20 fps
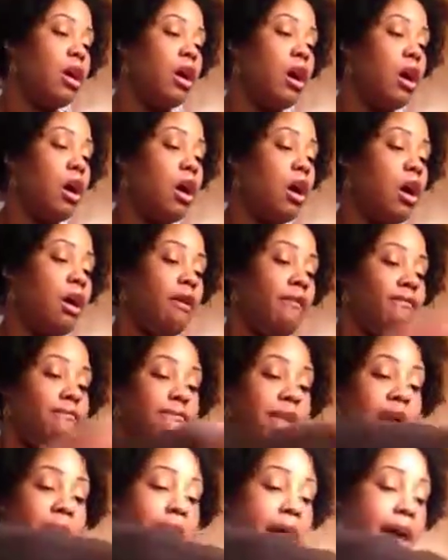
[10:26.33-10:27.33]

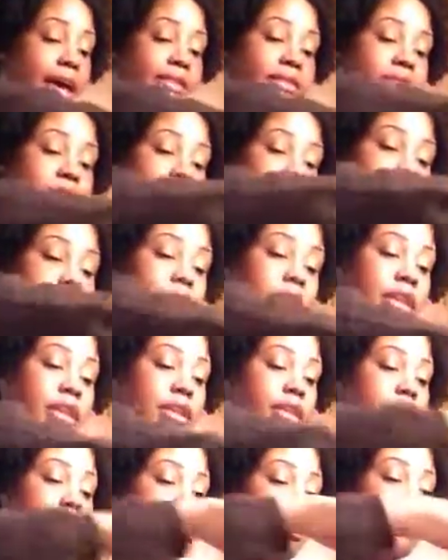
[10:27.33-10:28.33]
fast,
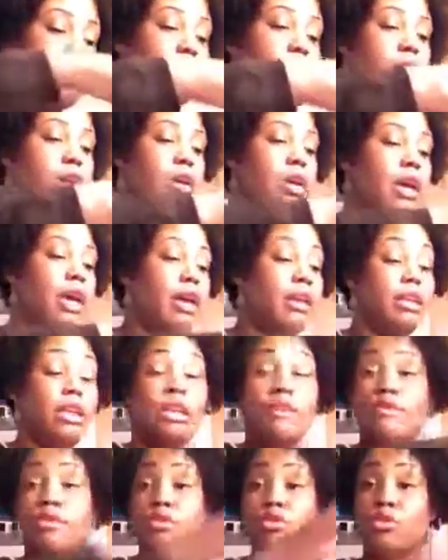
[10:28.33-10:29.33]
and
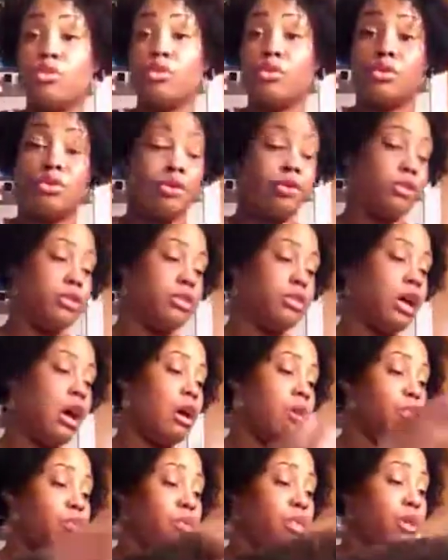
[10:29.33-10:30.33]
even during their
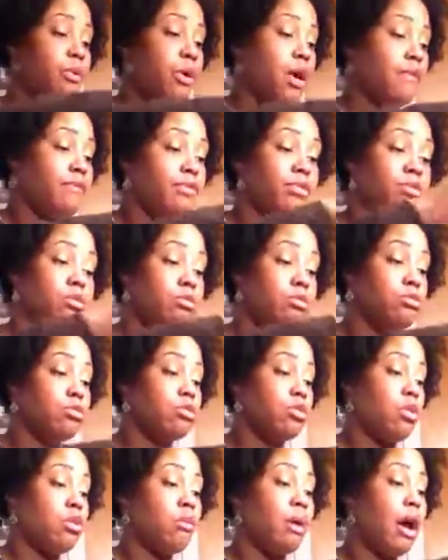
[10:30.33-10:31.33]
time when they were having a
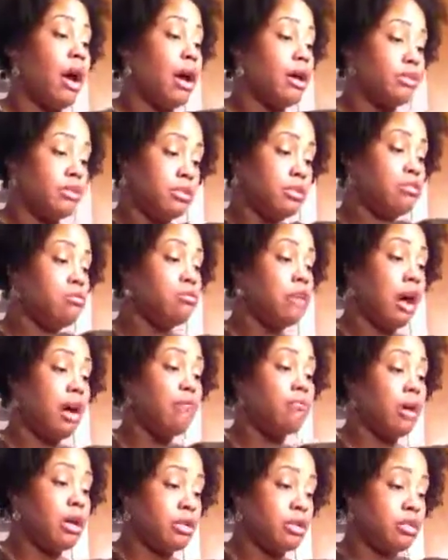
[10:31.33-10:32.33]
snowstorm, I still
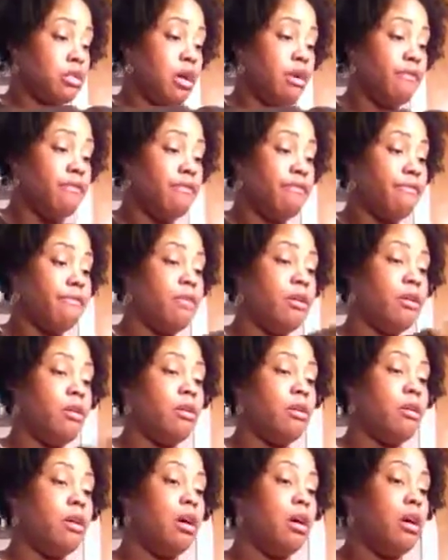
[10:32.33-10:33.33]
got my stuff
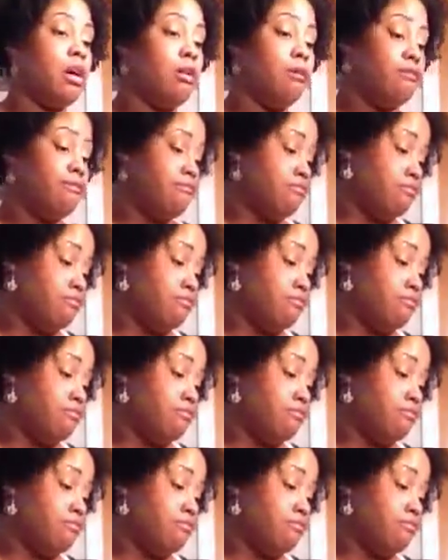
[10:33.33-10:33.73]
at